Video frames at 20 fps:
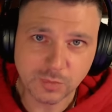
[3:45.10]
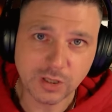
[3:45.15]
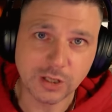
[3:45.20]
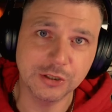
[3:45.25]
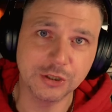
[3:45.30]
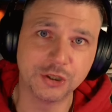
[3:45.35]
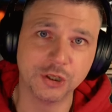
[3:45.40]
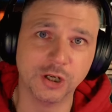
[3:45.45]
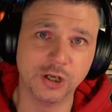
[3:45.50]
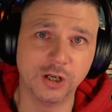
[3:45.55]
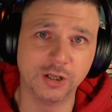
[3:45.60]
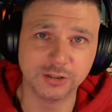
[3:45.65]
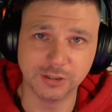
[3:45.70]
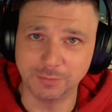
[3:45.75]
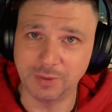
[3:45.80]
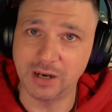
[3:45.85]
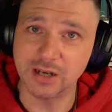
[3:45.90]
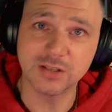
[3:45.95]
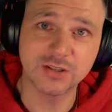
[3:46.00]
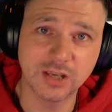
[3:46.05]
sure, you
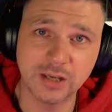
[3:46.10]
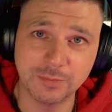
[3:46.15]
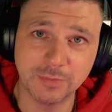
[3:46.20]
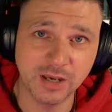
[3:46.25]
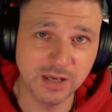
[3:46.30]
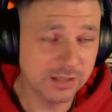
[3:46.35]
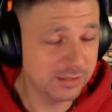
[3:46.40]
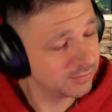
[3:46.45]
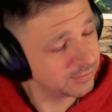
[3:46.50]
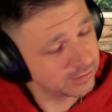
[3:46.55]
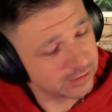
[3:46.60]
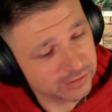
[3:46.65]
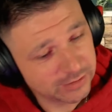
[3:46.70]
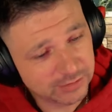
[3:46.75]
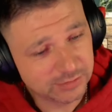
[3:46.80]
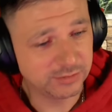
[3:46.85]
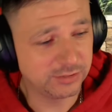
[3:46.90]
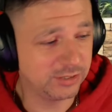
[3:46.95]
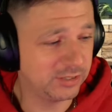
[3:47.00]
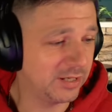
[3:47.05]
might see me.
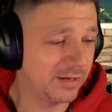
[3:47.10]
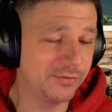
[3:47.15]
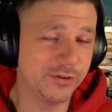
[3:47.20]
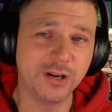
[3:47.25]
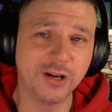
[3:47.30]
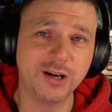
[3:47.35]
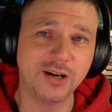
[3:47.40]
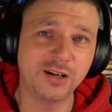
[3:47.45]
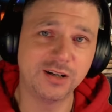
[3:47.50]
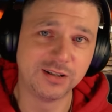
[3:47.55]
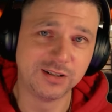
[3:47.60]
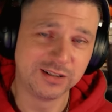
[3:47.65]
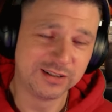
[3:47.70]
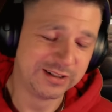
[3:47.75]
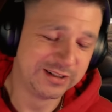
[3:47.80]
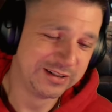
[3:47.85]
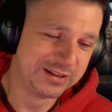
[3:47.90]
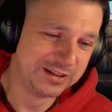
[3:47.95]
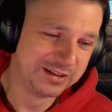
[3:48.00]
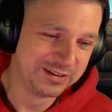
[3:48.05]
You never know.
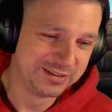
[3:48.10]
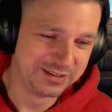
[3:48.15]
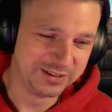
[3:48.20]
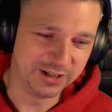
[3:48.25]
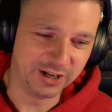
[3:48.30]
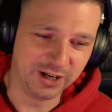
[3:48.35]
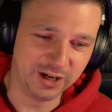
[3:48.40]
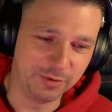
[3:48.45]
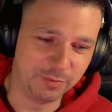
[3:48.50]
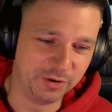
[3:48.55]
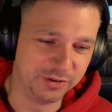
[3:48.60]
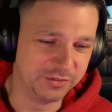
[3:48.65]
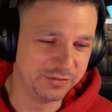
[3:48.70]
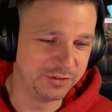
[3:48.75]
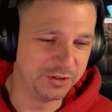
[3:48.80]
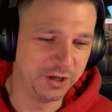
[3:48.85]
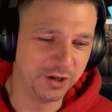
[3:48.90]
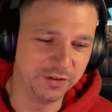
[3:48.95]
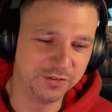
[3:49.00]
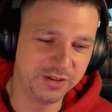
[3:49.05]
Yo, but
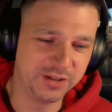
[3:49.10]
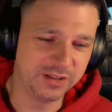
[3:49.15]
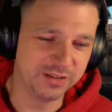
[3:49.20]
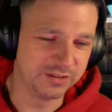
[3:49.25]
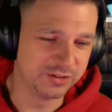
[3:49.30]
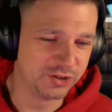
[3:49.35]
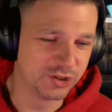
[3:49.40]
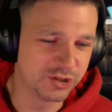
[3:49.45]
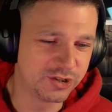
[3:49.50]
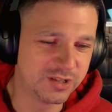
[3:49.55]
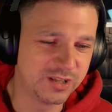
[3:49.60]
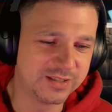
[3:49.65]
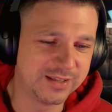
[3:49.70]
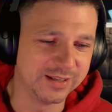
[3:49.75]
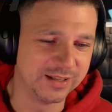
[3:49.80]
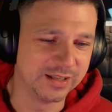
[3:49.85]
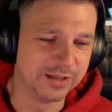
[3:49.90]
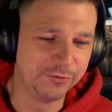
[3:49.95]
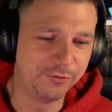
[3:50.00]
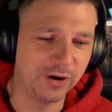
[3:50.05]
yo, the, just the
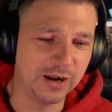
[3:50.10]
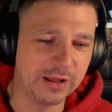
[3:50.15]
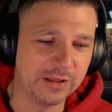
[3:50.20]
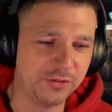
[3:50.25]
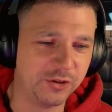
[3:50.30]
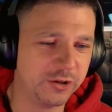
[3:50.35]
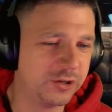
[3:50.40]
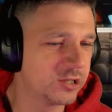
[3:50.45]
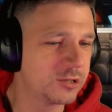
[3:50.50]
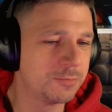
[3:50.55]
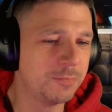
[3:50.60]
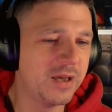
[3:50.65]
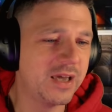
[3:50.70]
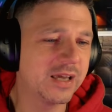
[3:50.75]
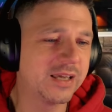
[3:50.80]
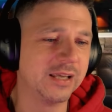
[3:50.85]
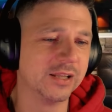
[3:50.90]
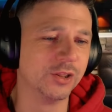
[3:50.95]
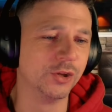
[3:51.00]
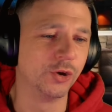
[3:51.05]
delivery, they just
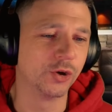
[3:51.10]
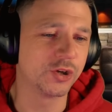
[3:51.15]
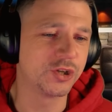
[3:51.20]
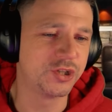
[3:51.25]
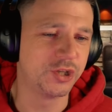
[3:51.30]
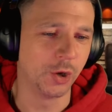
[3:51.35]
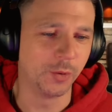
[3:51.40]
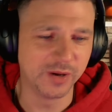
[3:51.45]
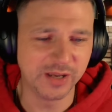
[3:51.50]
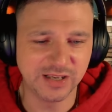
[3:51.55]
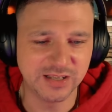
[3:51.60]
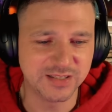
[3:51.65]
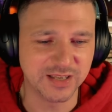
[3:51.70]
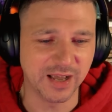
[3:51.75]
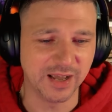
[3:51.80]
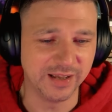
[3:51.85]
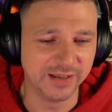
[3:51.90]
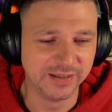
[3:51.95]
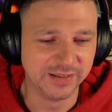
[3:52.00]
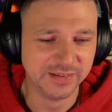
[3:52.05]
make it look so easy,
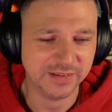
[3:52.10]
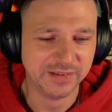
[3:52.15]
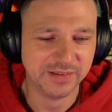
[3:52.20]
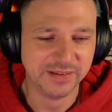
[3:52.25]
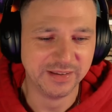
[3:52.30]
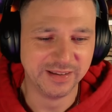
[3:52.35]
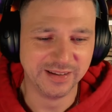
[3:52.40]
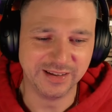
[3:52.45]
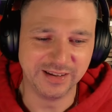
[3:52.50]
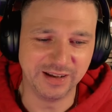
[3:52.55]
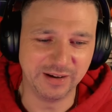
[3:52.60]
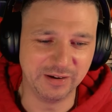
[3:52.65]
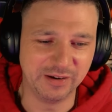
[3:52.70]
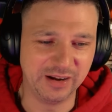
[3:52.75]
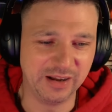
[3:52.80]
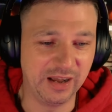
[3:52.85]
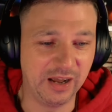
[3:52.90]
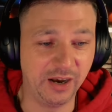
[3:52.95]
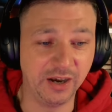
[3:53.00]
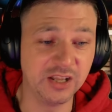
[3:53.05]
uh,
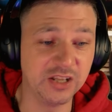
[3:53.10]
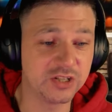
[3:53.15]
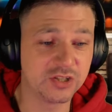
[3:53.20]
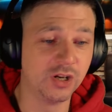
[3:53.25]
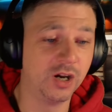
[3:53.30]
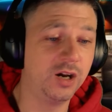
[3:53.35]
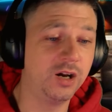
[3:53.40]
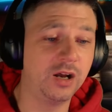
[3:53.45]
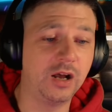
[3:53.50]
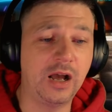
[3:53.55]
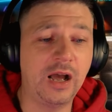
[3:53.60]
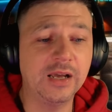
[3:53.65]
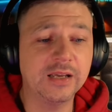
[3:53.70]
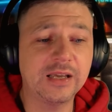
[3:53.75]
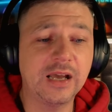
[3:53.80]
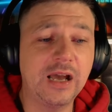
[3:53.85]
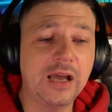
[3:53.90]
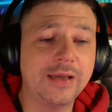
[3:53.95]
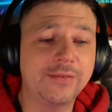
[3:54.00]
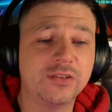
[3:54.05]
and it's not. I
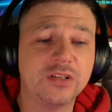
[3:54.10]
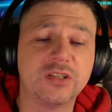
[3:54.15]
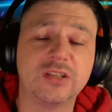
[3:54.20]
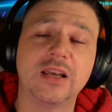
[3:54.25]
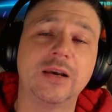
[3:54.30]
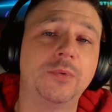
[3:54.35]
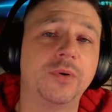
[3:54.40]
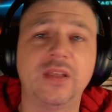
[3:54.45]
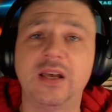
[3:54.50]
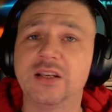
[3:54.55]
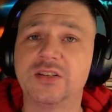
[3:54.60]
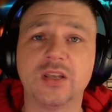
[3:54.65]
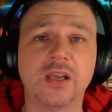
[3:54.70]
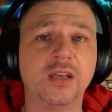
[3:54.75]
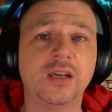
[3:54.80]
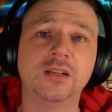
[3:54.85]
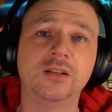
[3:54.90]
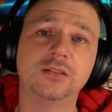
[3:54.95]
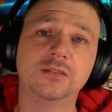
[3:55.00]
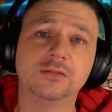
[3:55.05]
can't even say what they're
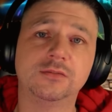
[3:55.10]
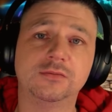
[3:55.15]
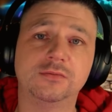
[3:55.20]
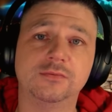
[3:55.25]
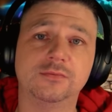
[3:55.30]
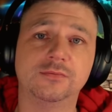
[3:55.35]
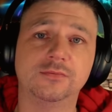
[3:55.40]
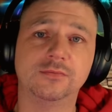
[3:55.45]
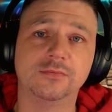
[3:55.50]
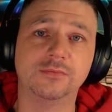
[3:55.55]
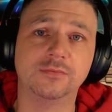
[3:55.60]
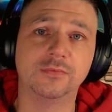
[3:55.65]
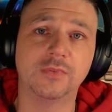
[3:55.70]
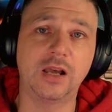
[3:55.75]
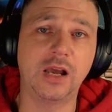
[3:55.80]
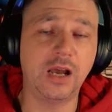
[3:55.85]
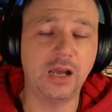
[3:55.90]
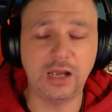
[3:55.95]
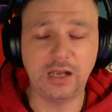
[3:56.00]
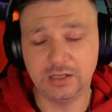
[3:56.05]
saying.
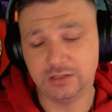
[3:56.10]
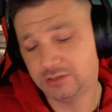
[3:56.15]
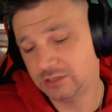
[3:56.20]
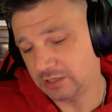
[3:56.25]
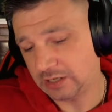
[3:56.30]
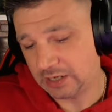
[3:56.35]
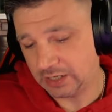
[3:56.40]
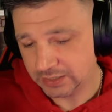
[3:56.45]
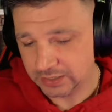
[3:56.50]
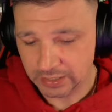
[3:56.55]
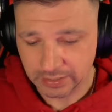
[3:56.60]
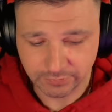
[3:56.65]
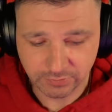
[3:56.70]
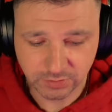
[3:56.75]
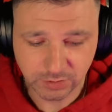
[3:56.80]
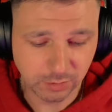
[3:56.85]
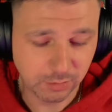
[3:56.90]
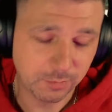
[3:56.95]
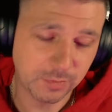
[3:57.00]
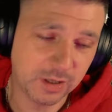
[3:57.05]
I, I, I can't even
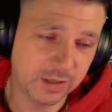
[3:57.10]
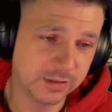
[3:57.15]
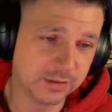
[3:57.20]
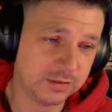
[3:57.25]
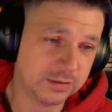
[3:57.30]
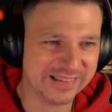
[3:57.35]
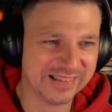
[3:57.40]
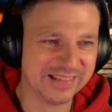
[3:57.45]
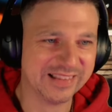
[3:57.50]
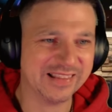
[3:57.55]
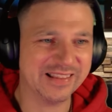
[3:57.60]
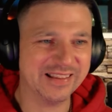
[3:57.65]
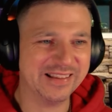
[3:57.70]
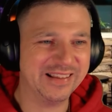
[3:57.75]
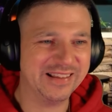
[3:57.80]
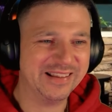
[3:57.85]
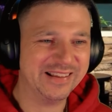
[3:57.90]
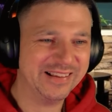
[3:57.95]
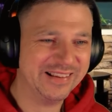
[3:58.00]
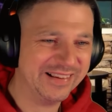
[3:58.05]
do it, man.
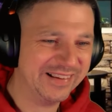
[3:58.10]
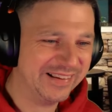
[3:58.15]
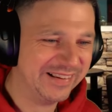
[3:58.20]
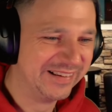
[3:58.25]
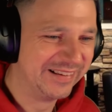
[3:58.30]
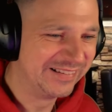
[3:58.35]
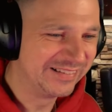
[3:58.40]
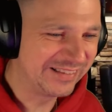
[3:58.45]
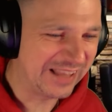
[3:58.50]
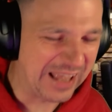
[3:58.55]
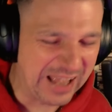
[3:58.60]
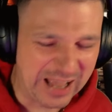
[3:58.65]
Running the man